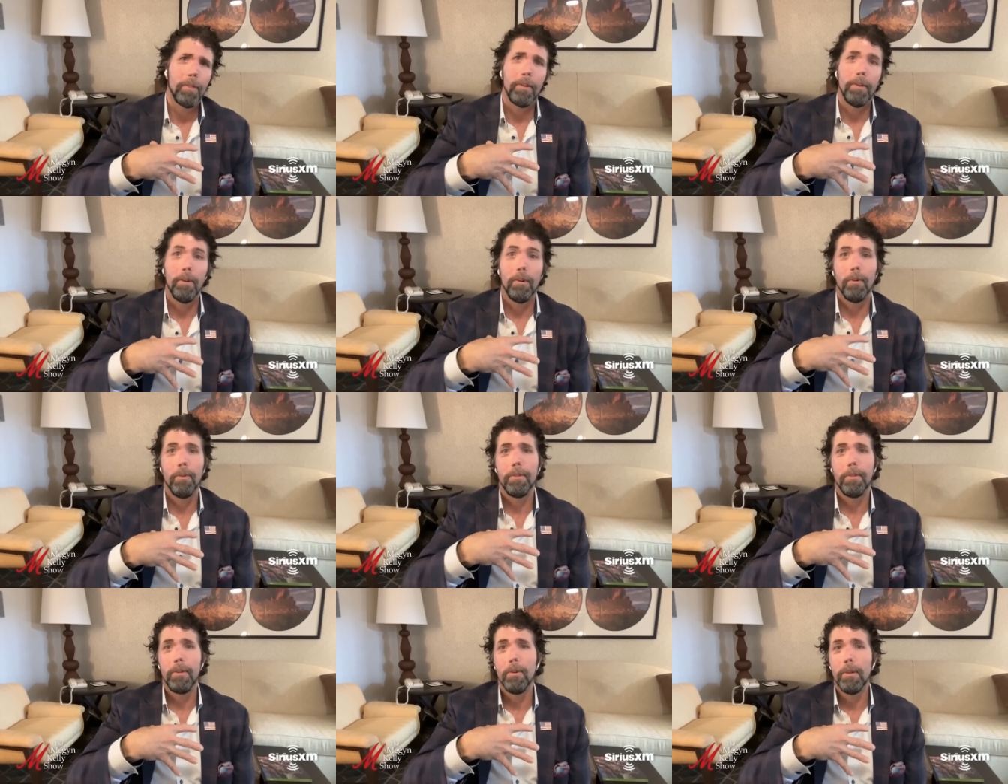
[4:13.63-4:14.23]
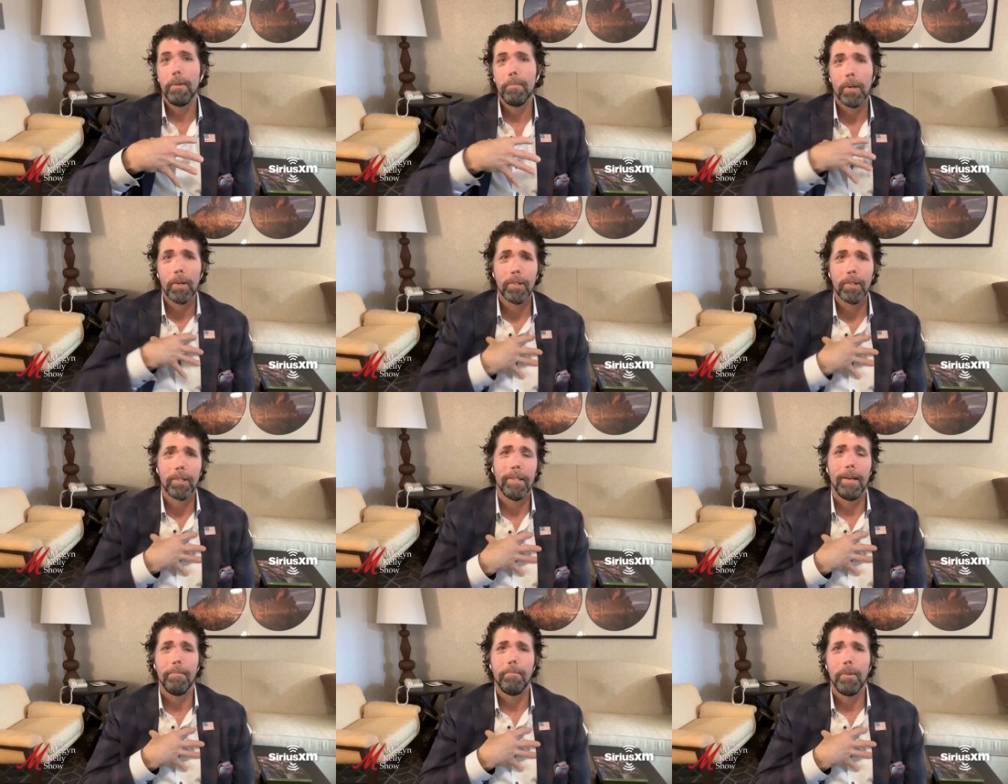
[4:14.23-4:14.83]
you know, the only
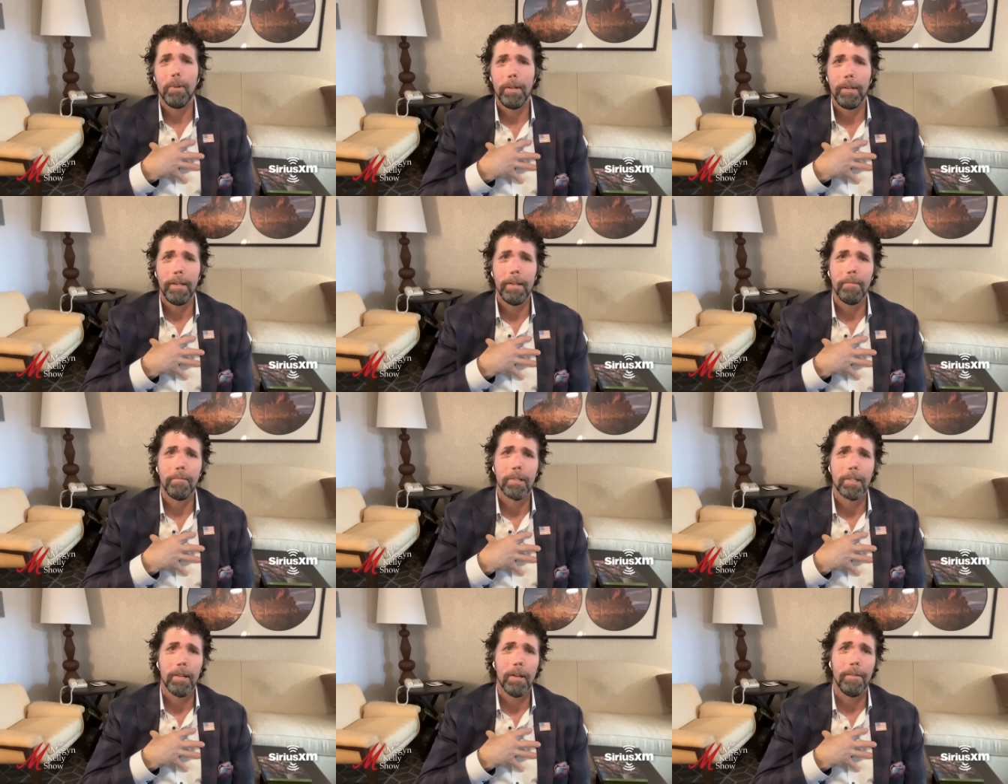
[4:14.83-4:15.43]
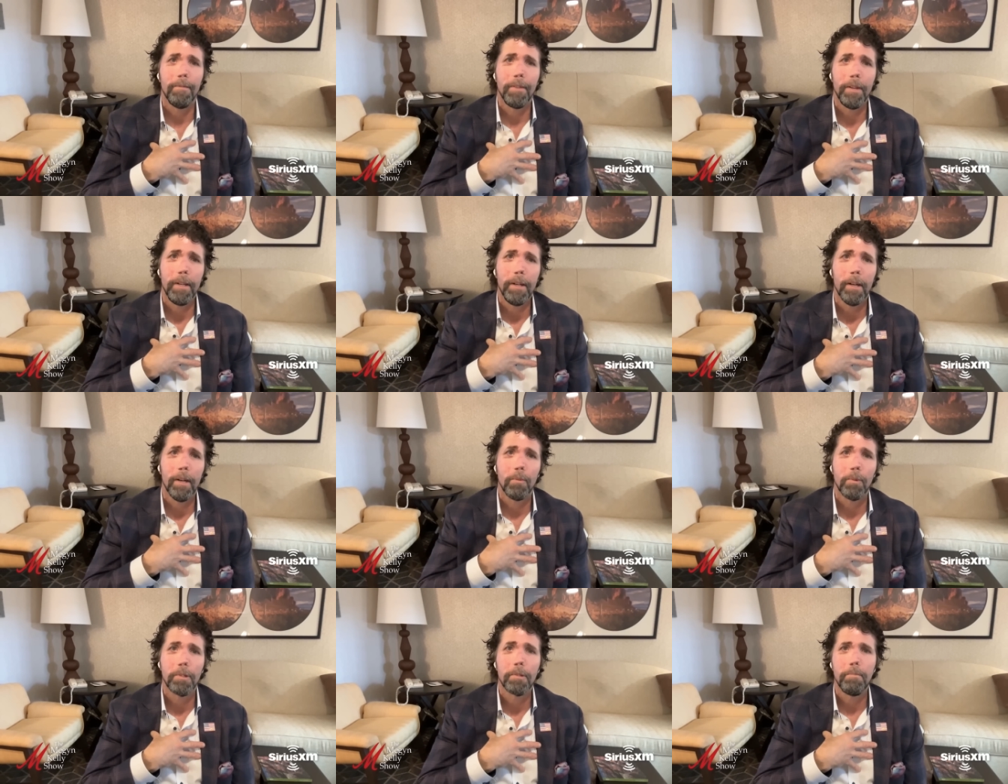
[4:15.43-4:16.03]
person that put himself
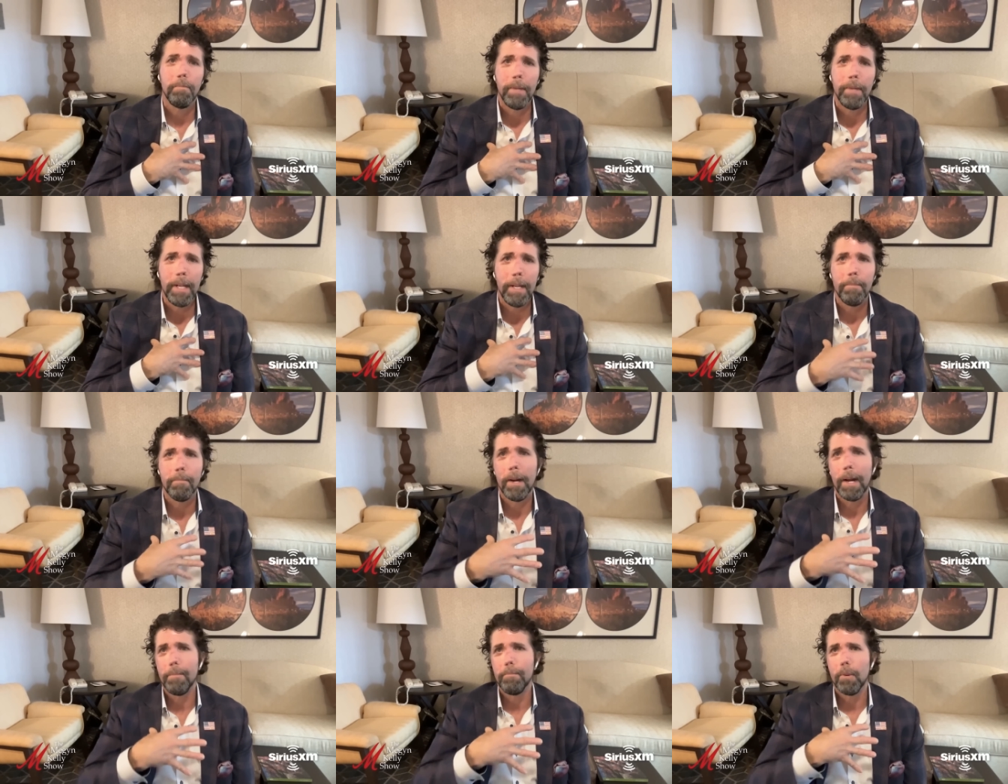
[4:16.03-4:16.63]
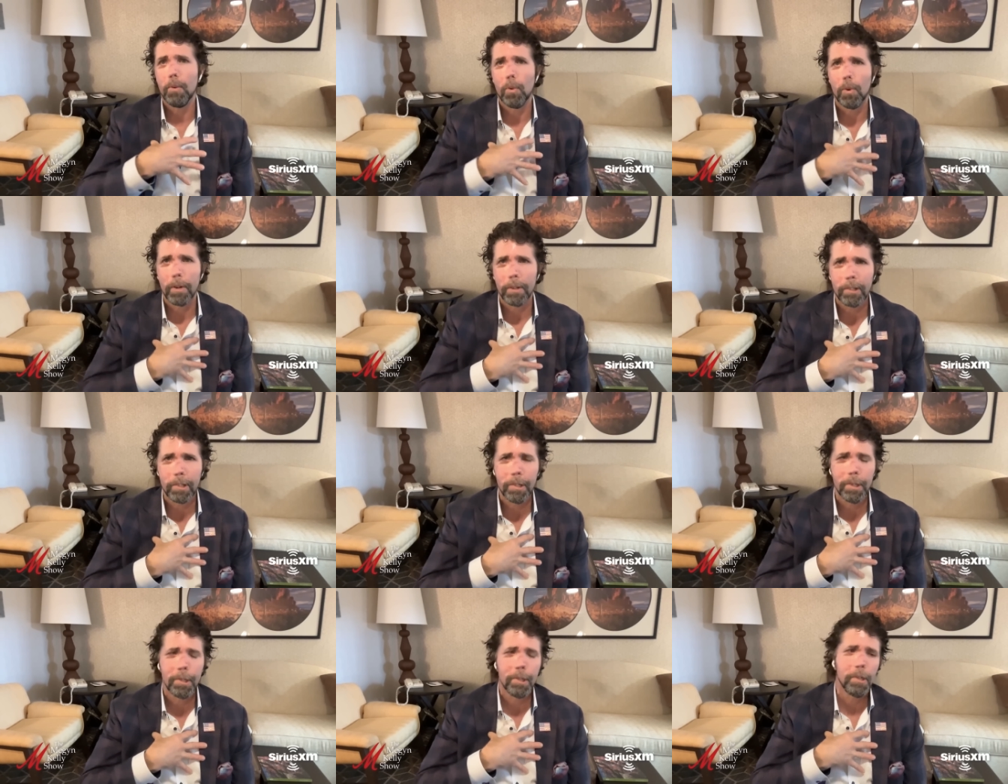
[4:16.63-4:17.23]
there was me, my poor
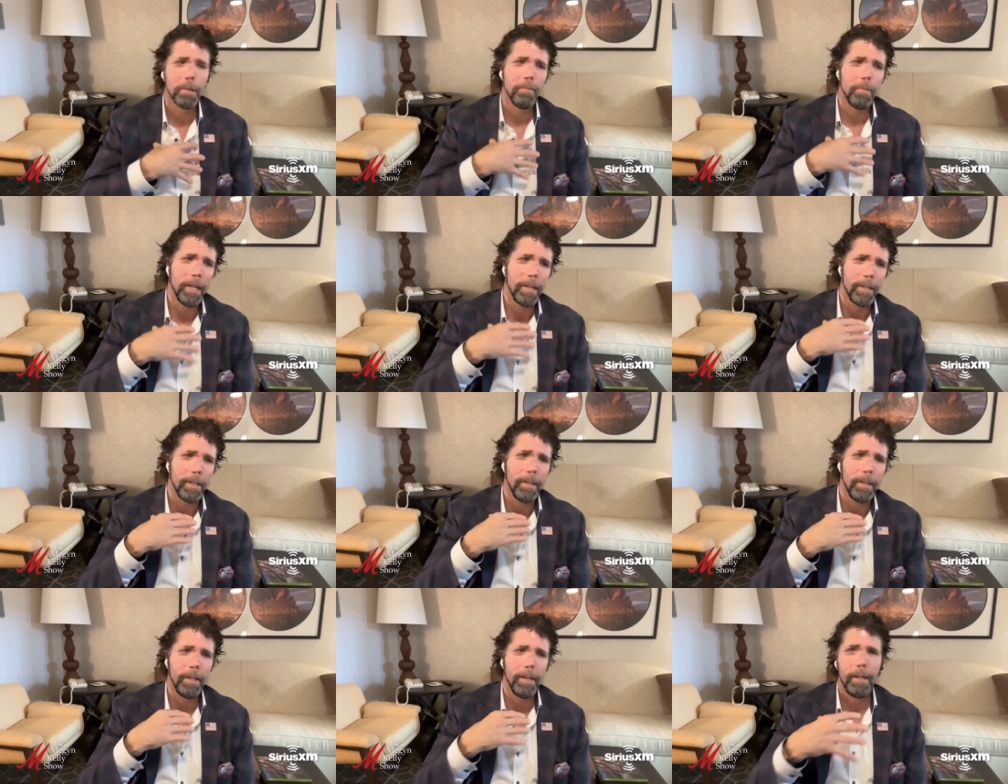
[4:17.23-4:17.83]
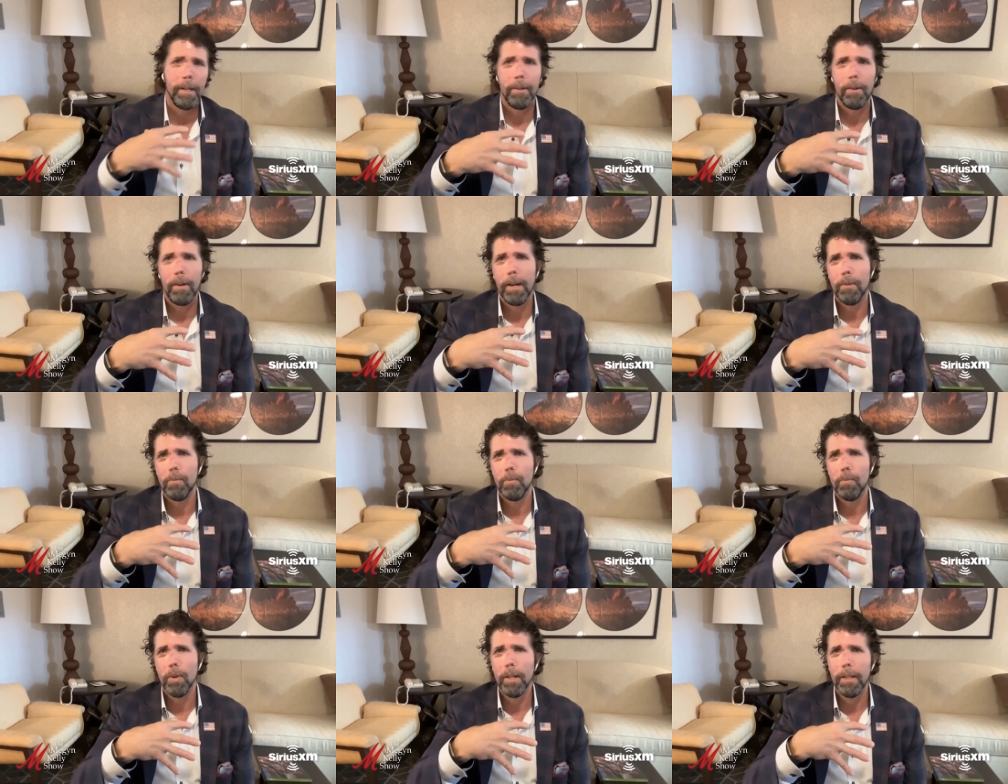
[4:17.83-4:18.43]
decision making and
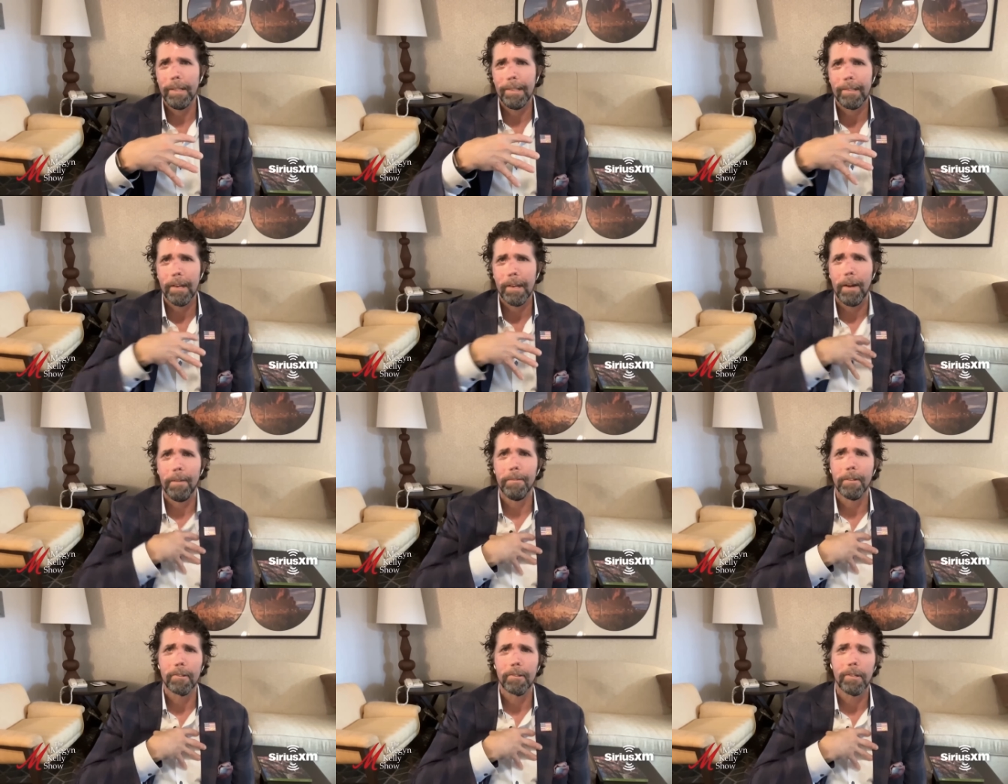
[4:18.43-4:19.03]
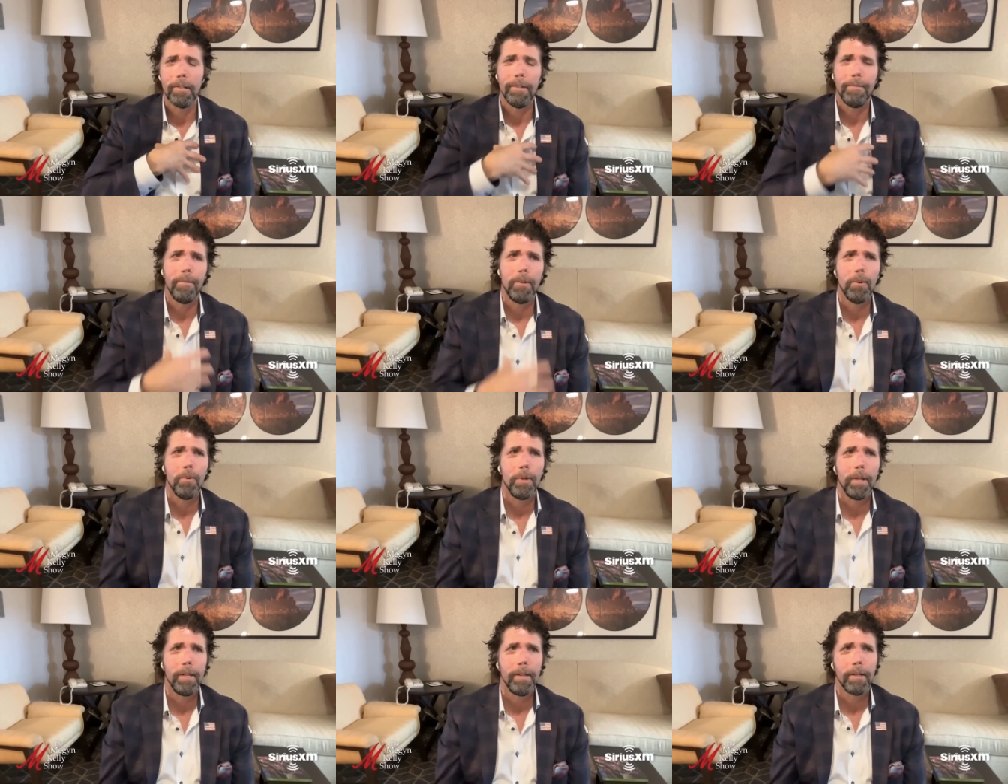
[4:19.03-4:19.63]
and really selfishly
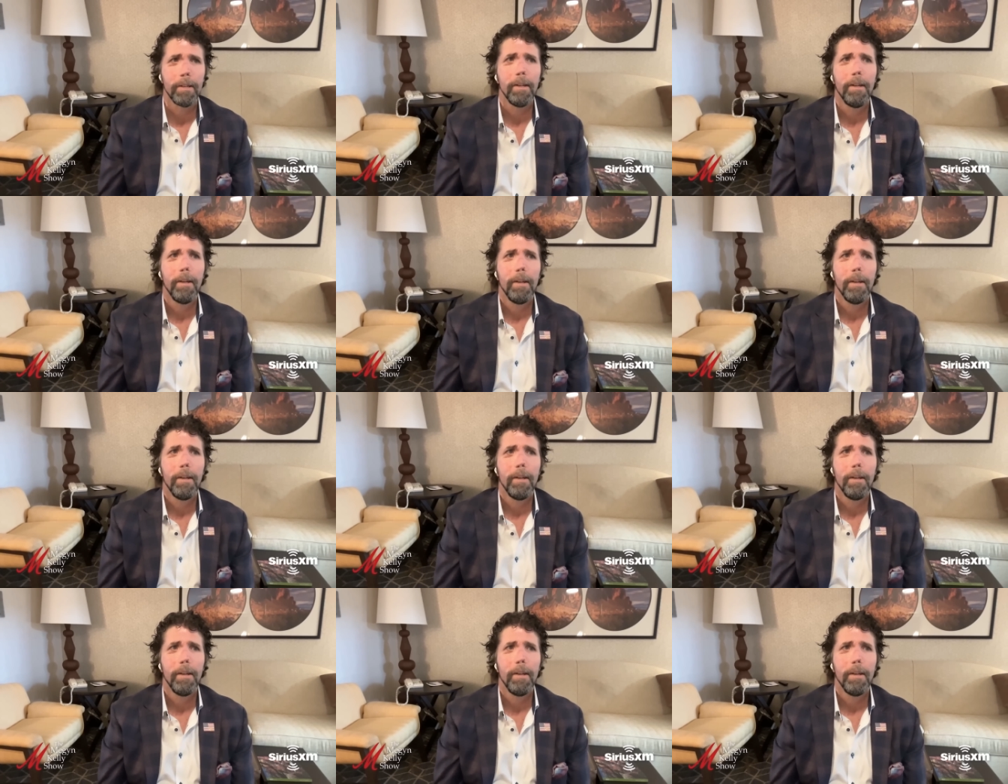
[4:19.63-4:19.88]
viewing